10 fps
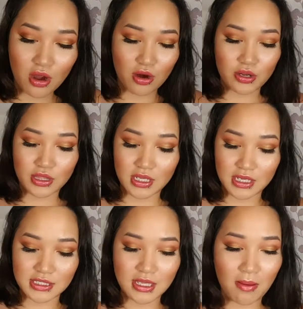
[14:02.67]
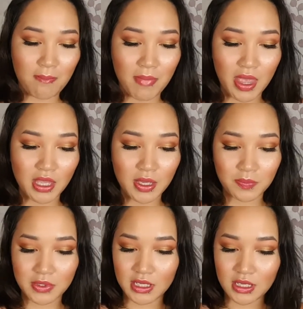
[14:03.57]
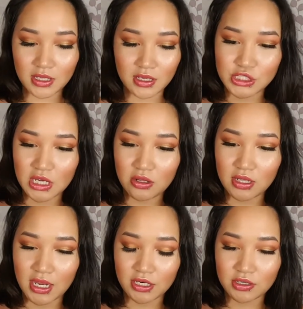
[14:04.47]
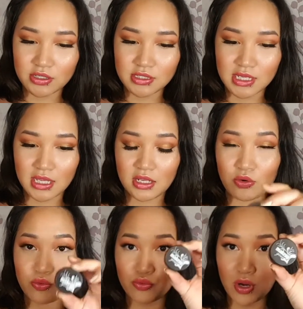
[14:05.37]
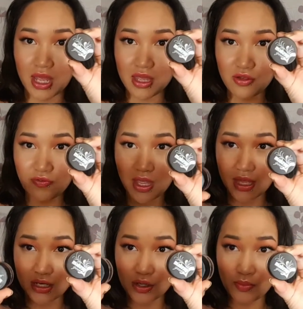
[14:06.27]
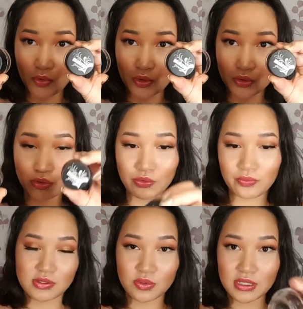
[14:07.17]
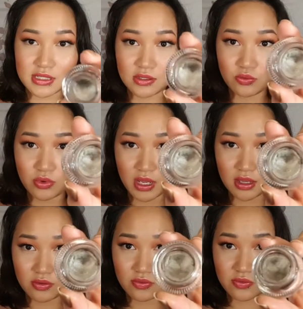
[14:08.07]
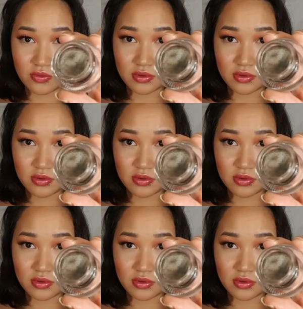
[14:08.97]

are these Makeup Geek gel liners in Rave and Immortal. This one is in Rave.